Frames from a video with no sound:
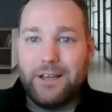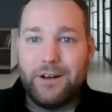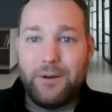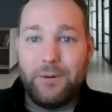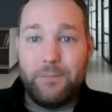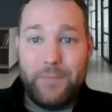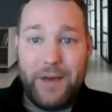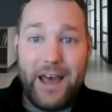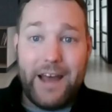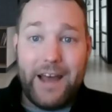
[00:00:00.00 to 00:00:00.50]

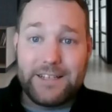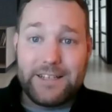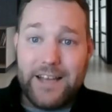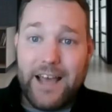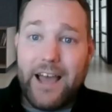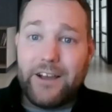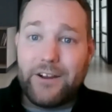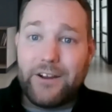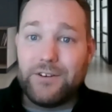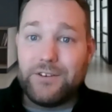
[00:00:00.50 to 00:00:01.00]
bad
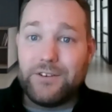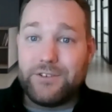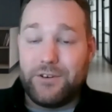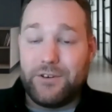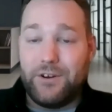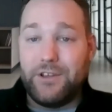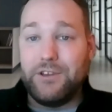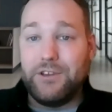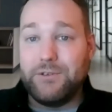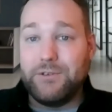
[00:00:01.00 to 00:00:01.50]
attackers are
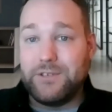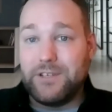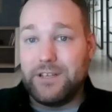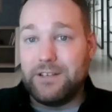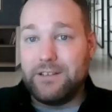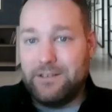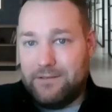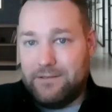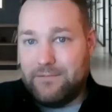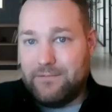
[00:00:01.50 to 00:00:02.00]
going to use
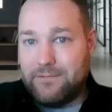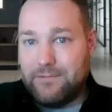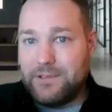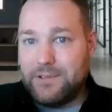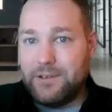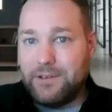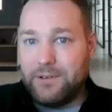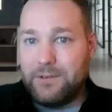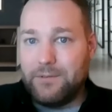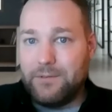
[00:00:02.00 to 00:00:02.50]
it
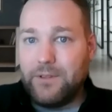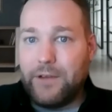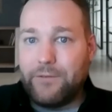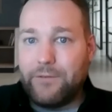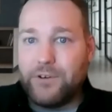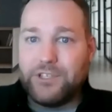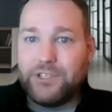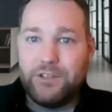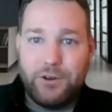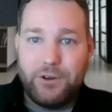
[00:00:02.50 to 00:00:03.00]
to
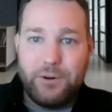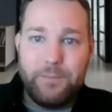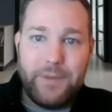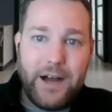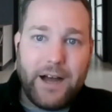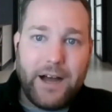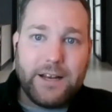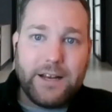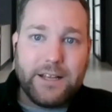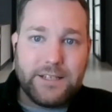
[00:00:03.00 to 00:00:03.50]
leverage in their
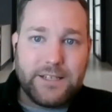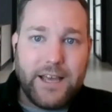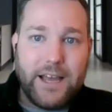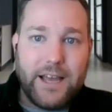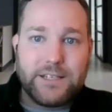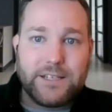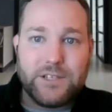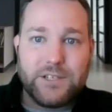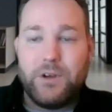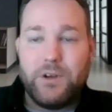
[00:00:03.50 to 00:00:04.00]
bot
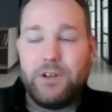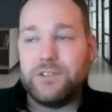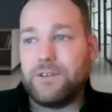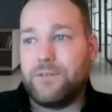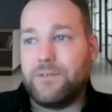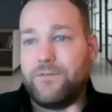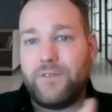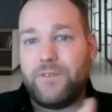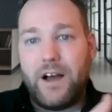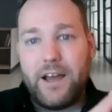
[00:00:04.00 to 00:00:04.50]
attacks as well, to
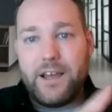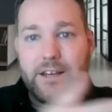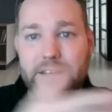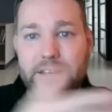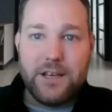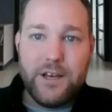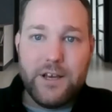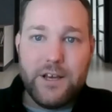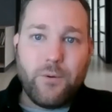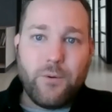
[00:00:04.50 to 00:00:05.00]

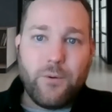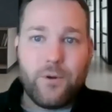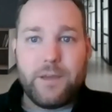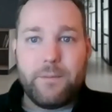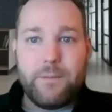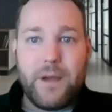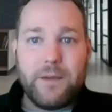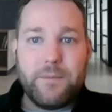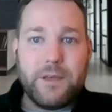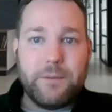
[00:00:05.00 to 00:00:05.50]
find where they
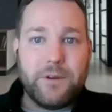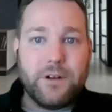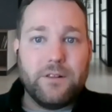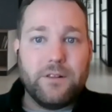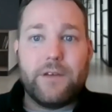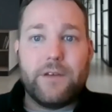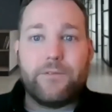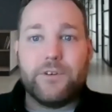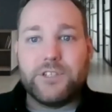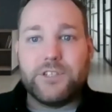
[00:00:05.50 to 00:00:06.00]
might be able to
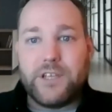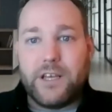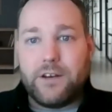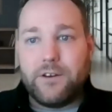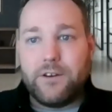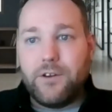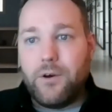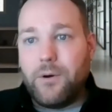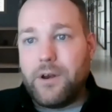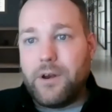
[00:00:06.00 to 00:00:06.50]
leverage that
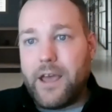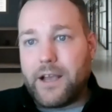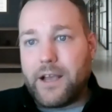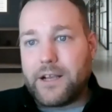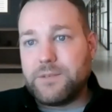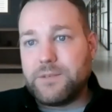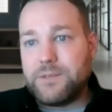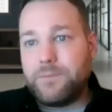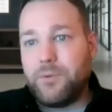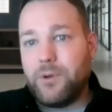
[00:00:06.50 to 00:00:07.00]
known
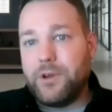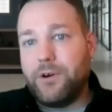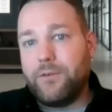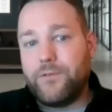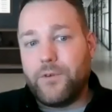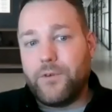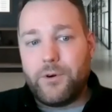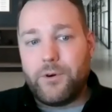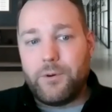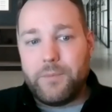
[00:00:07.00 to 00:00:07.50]
exploit or
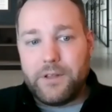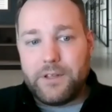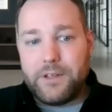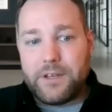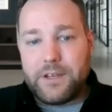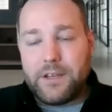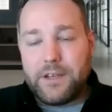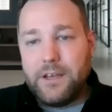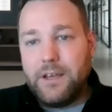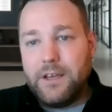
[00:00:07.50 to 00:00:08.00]

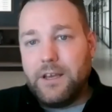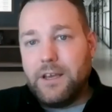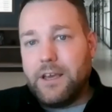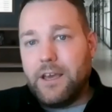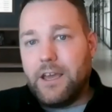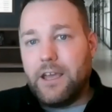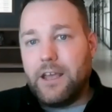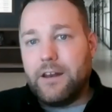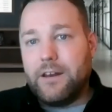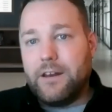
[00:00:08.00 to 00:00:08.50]
vulnerability.
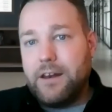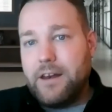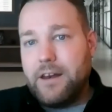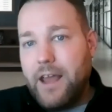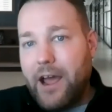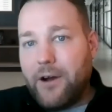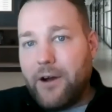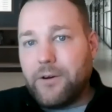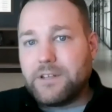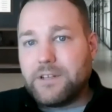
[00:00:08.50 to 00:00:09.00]
And
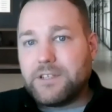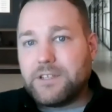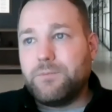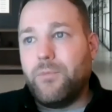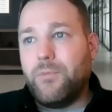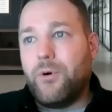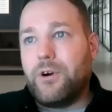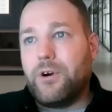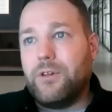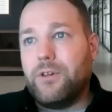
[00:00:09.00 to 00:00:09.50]
now it's
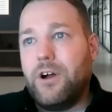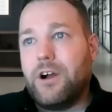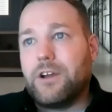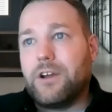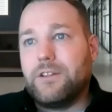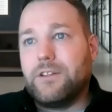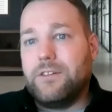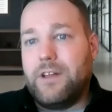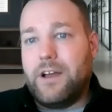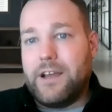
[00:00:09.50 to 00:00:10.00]
more along
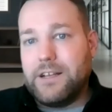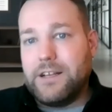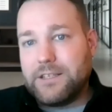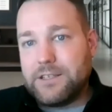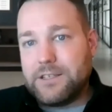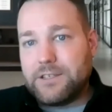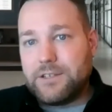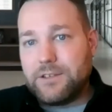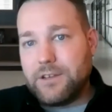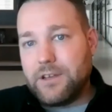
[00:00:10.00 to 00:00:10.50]
the lines
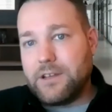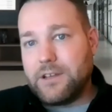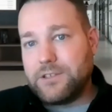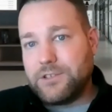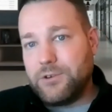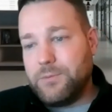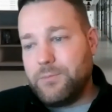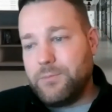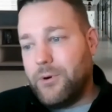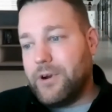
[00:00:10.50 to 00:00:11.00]
as
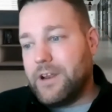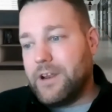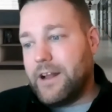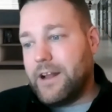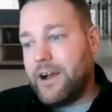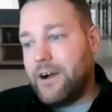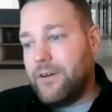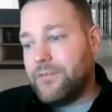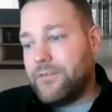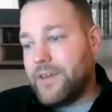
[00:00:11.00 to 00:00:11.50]
you're pointing
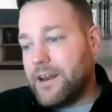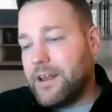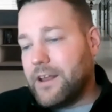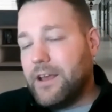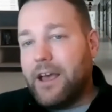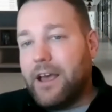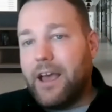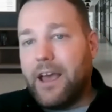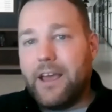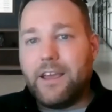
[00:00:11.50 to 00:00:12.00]
out that,
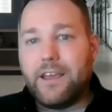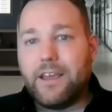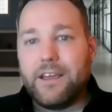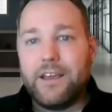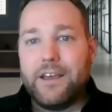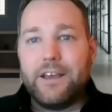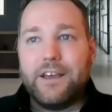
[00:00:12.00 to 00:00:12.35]
hey,